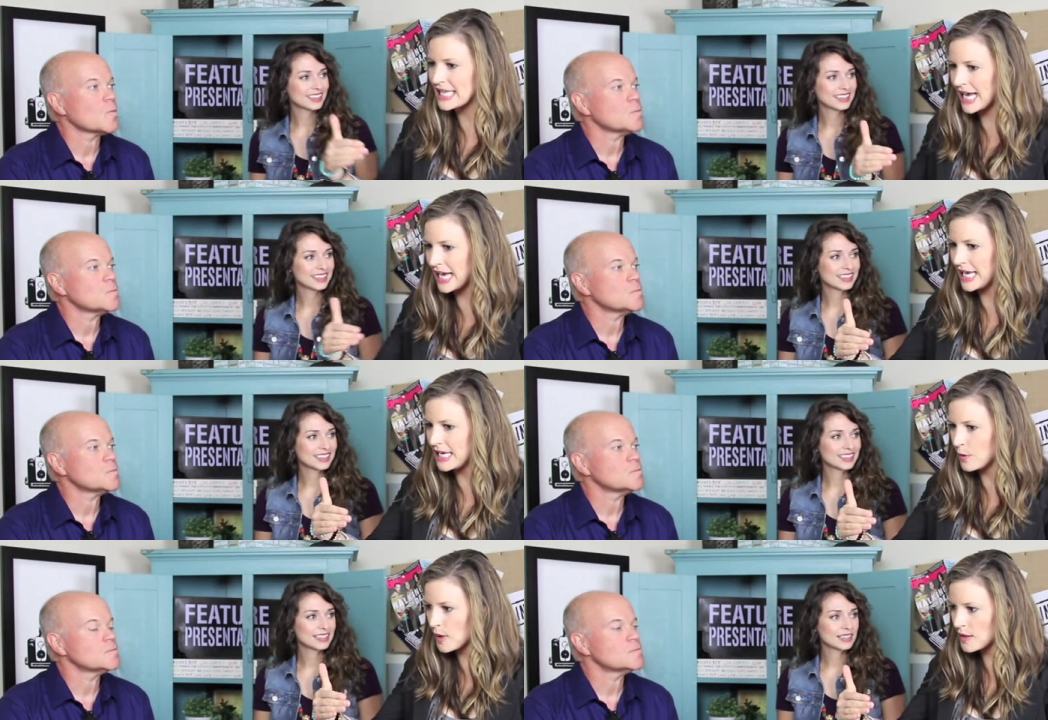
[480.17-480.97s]
Speaker 1: guy,
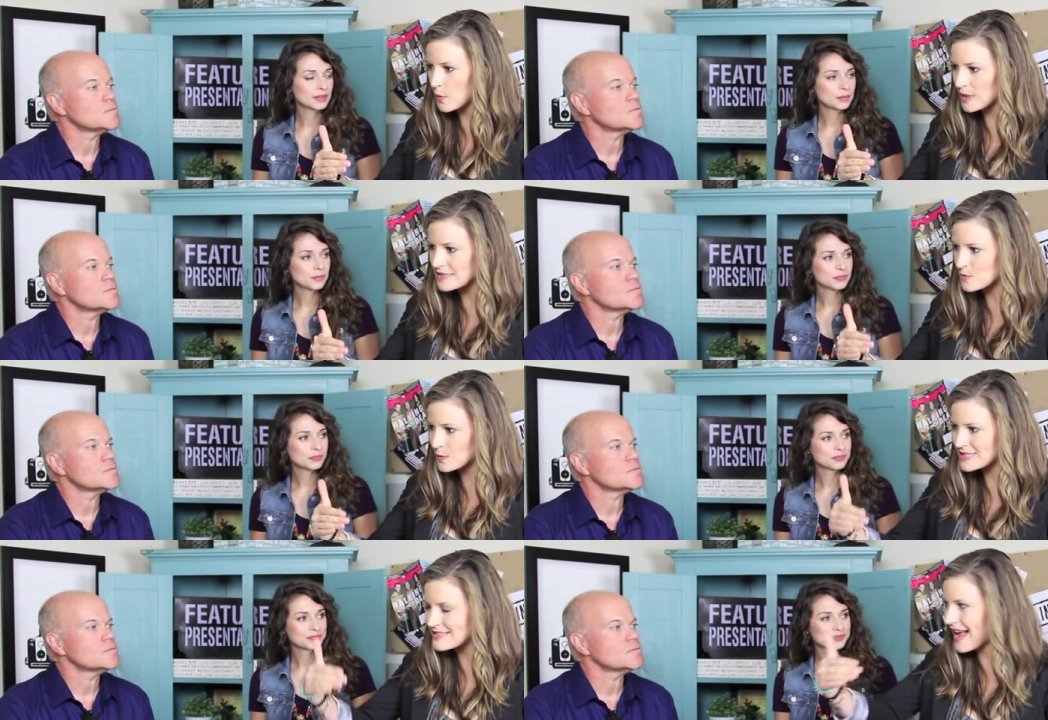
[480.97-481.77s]
what, what's
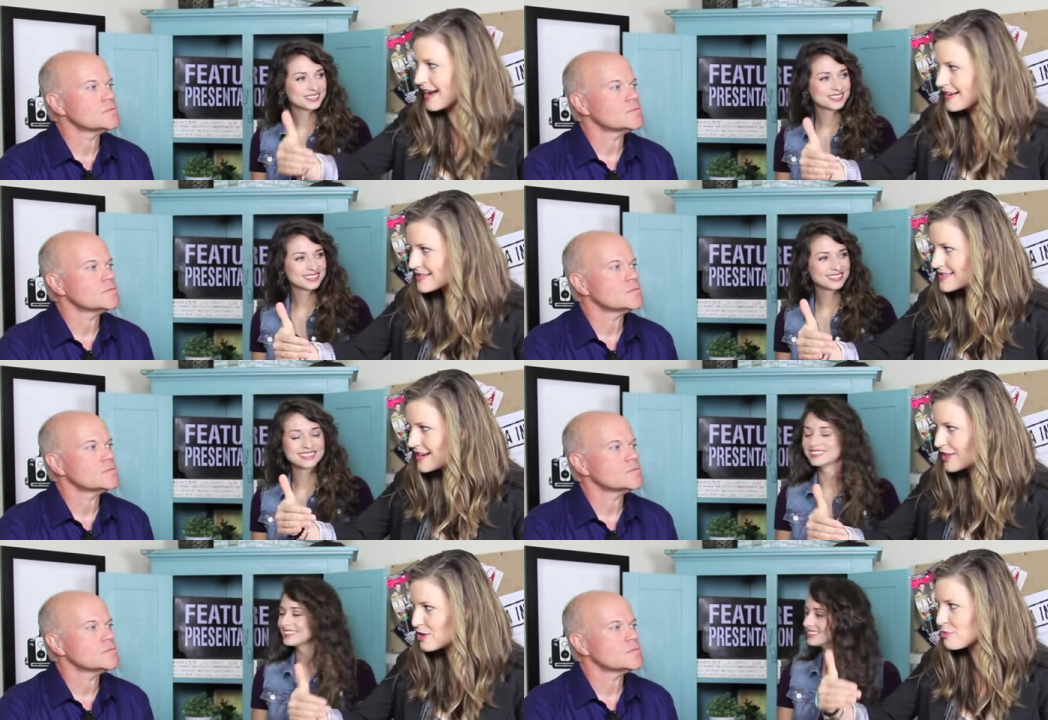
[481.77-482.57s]
what's next
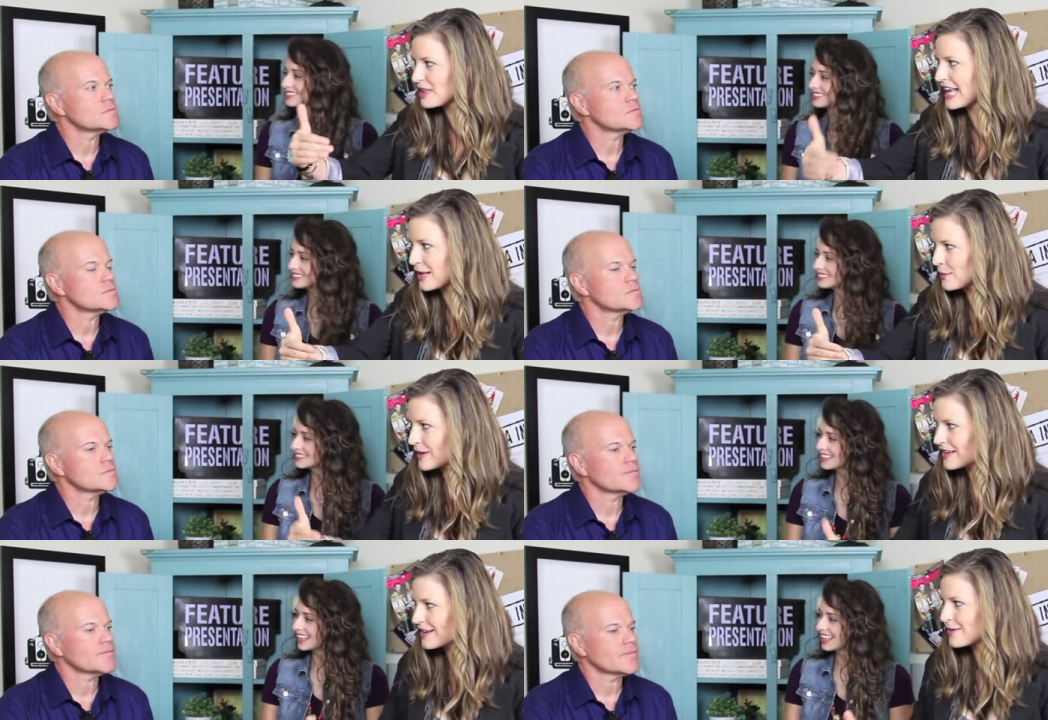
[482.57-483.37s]
on the plan? What
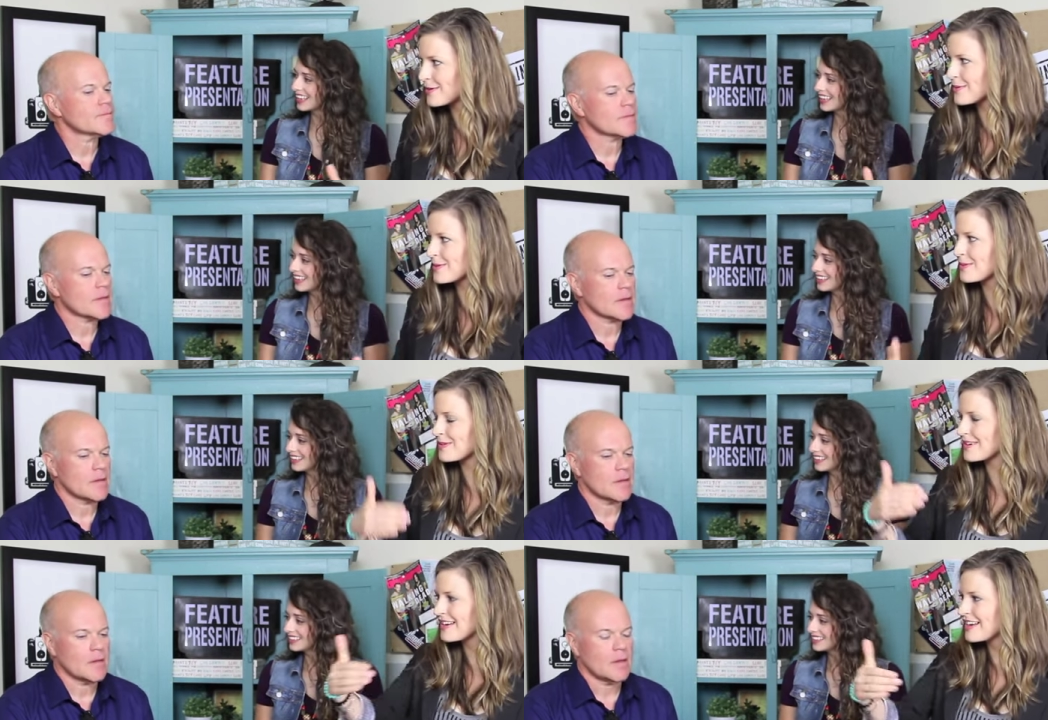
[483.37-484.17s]
where
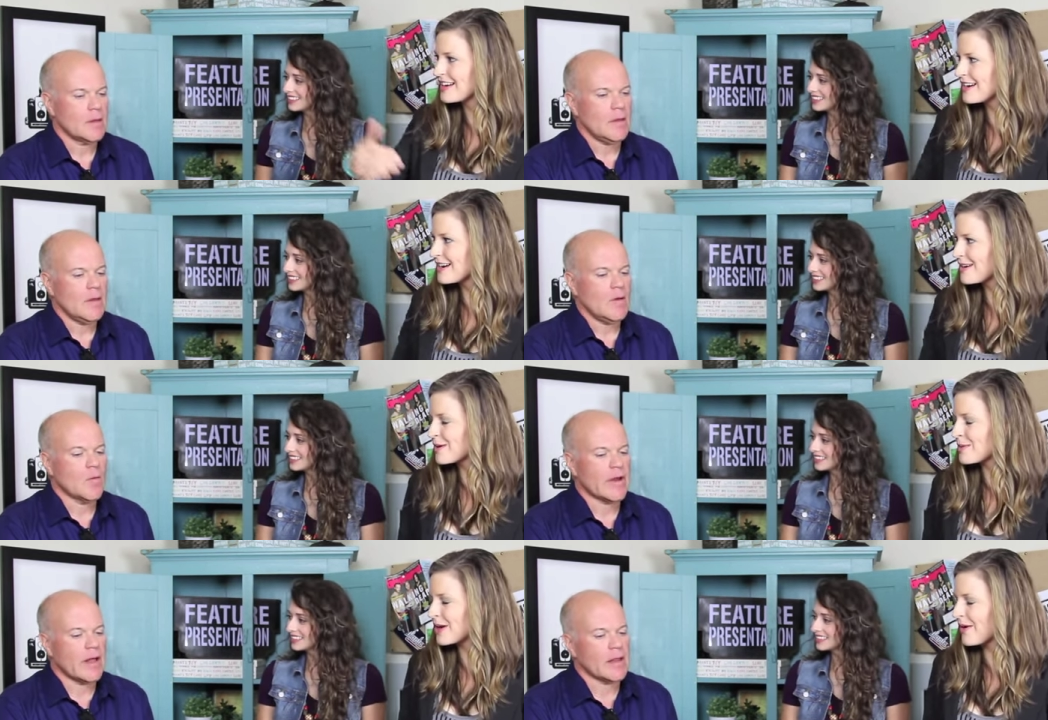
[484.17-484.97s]
Speaker 2: well,
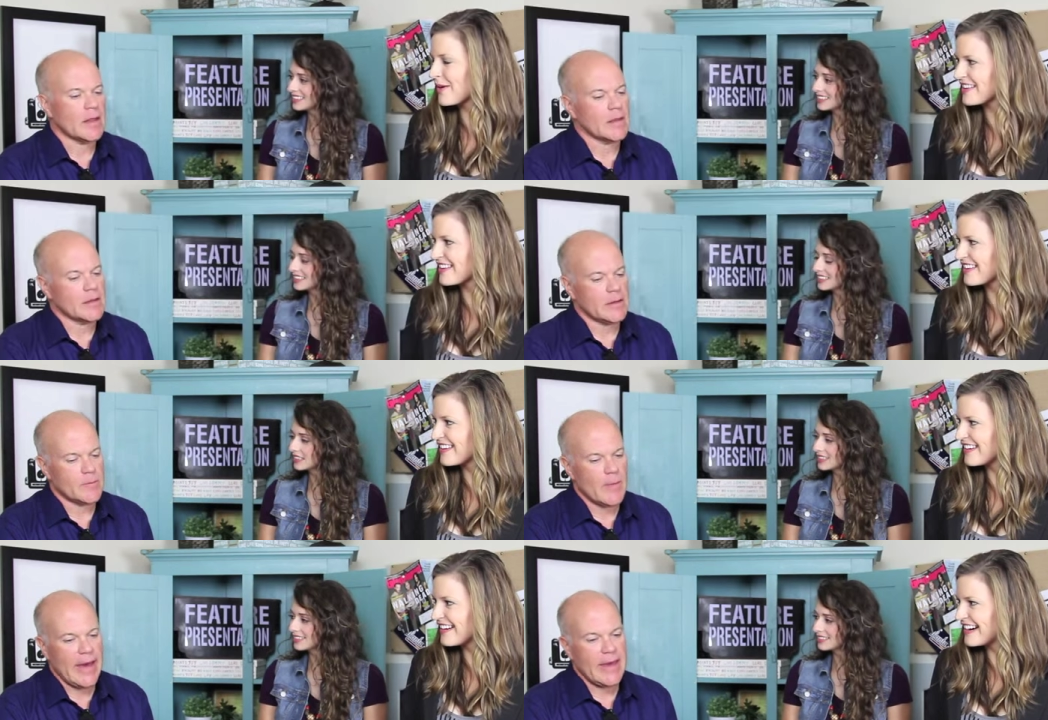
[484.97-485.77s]
are we going?
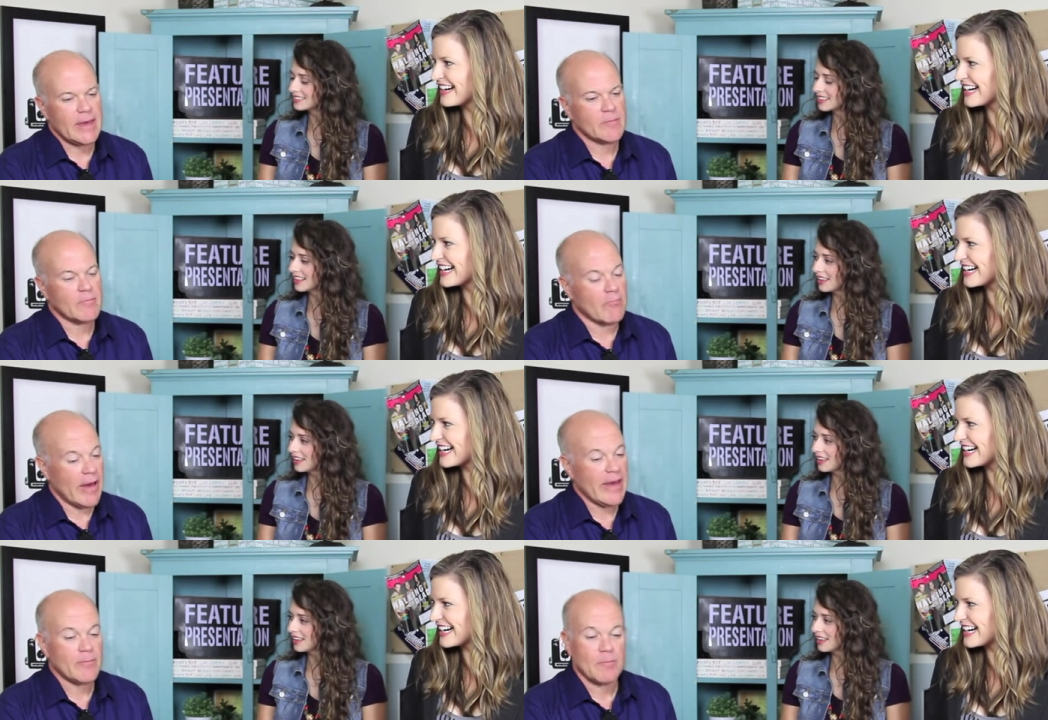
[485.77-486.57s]
My my
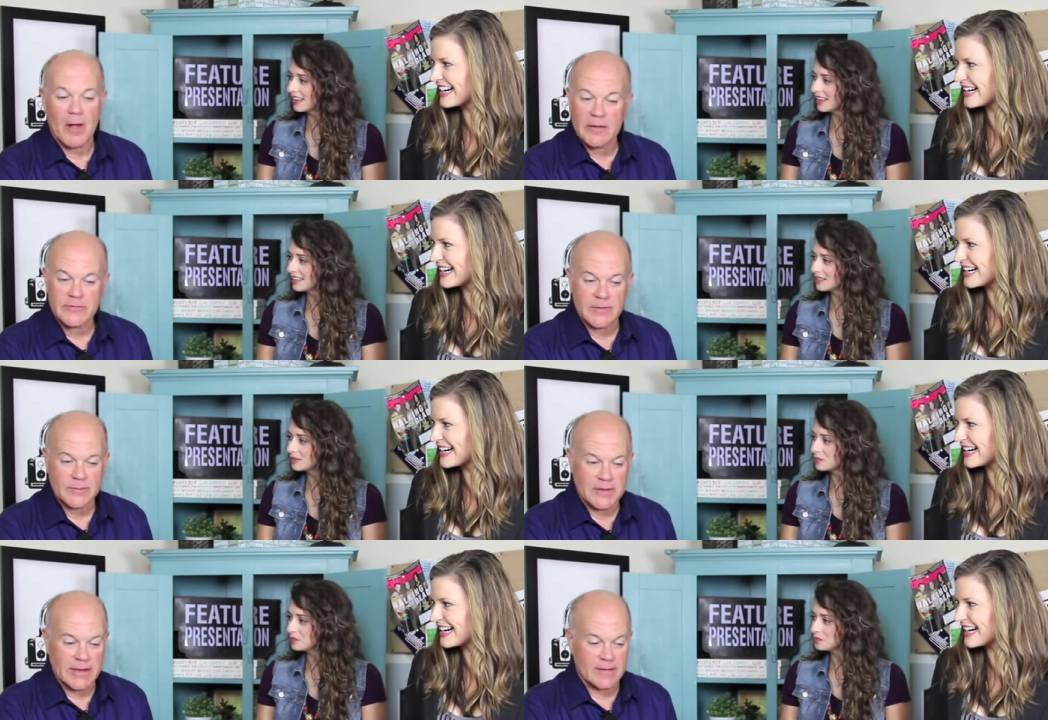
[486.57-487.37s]
ultimate
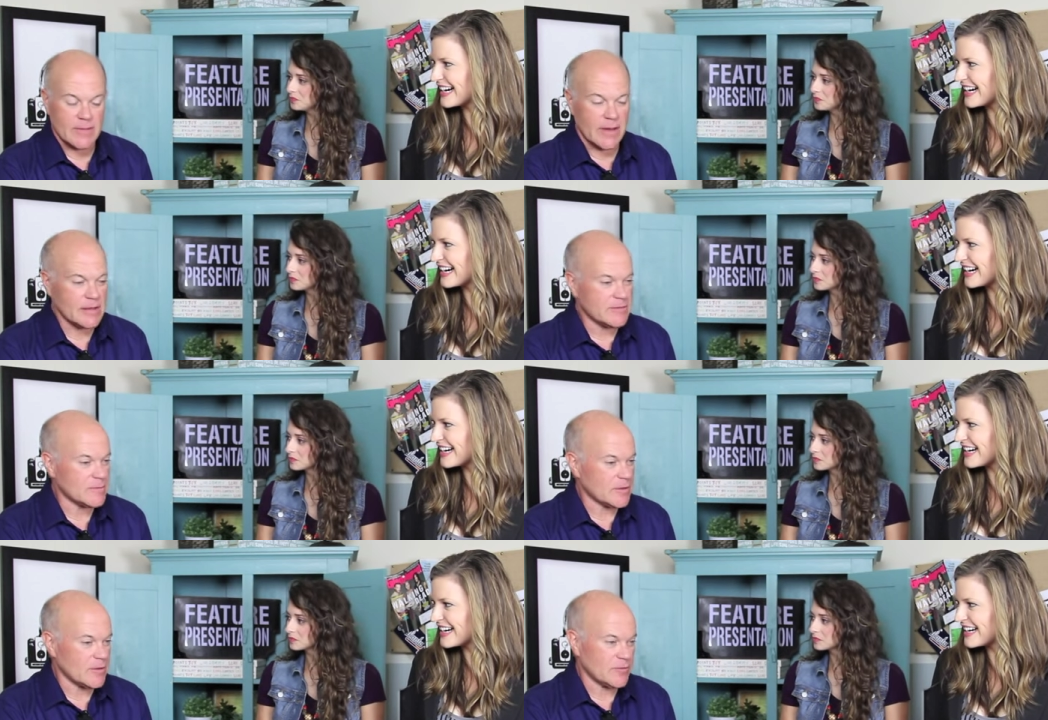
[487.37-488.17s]
plan, my ultimate
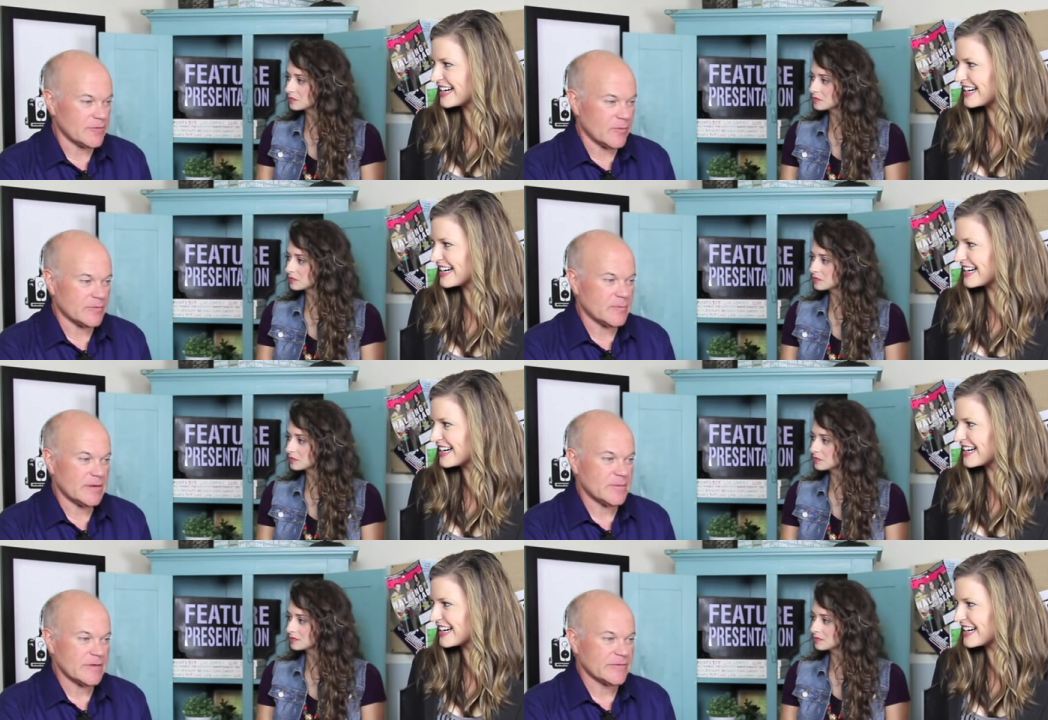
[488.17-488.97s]
goal has always been to
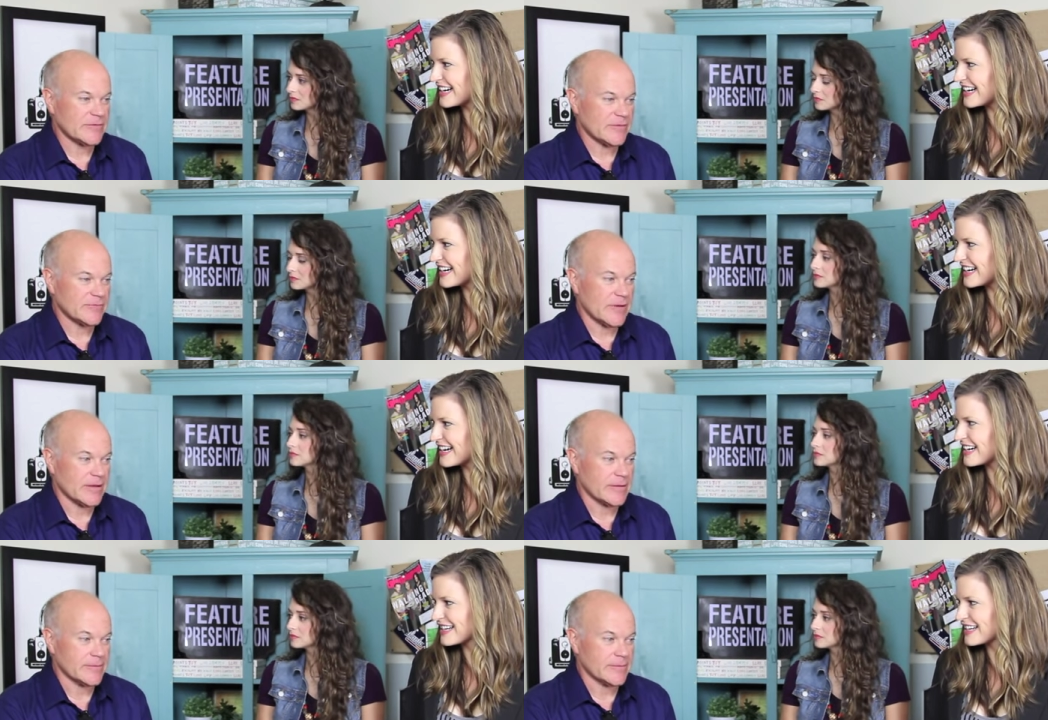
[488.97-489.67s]
be a series regular,